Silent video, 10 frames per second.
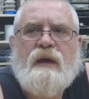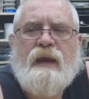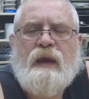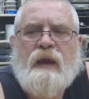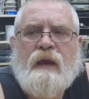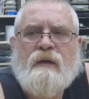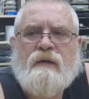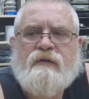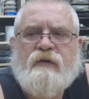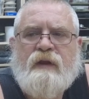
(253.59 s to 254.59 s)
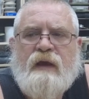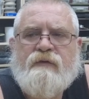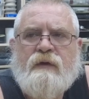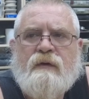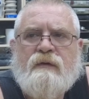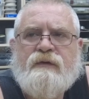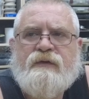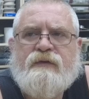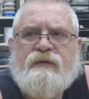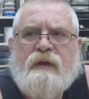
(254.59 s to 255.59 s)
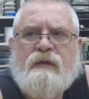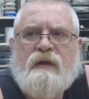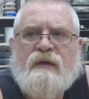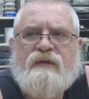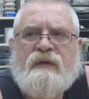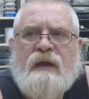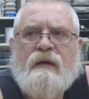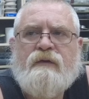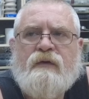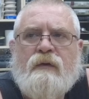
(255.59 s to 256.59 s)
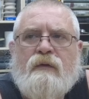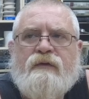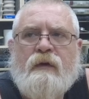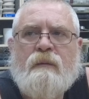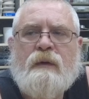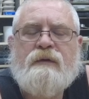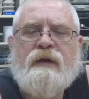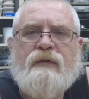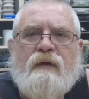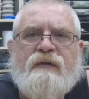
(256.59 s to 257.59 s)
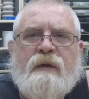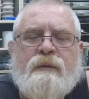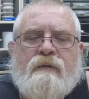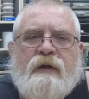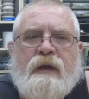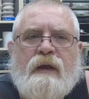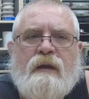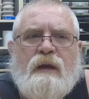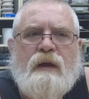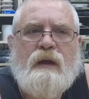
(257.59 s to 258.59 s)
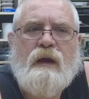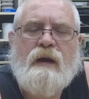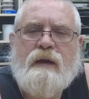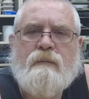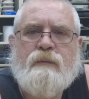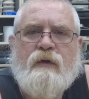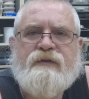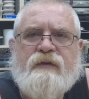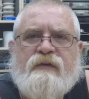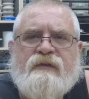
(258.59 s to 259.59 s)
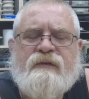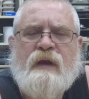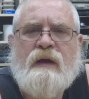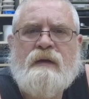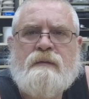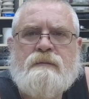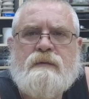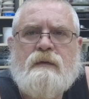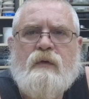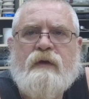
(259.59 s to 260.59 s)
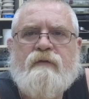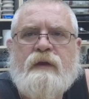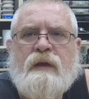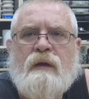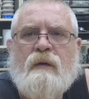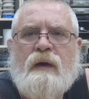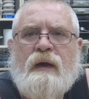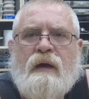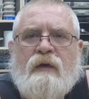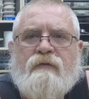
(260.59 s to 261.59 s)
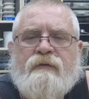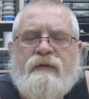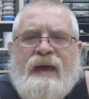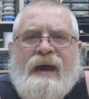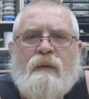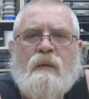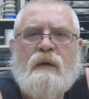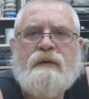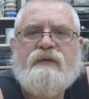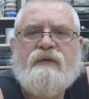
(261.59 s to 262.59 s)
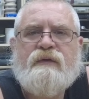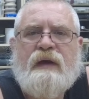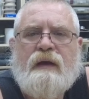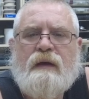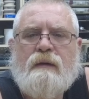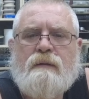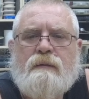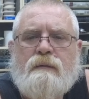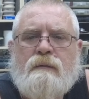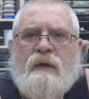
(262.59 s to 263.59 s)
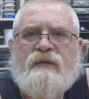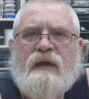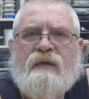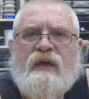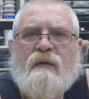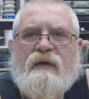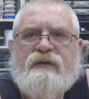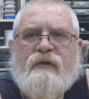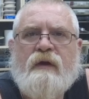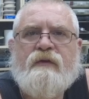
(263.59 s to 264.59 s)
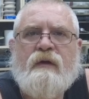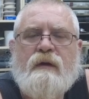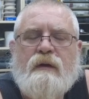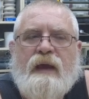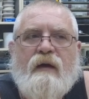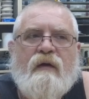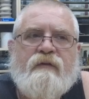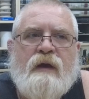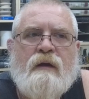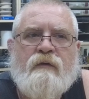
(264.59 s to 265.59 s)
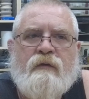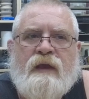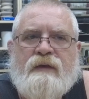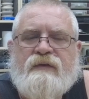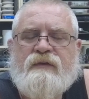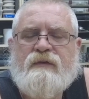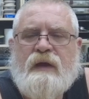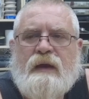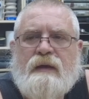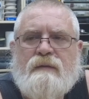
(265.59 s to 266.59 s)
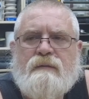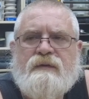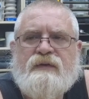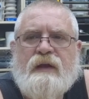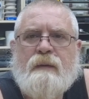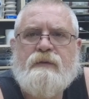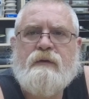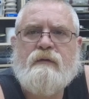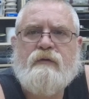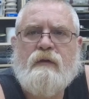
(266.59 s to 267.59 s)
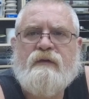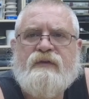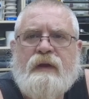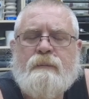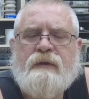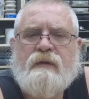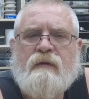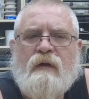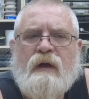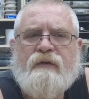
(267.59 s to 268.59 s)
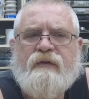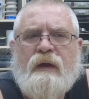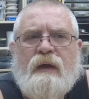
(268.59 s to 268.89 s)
and should have those in the next day or two, so I can be able to get those up and running. And I can post this quick video of that once I get that restructured and how I've got all the lights set up and the controller set up in the garage.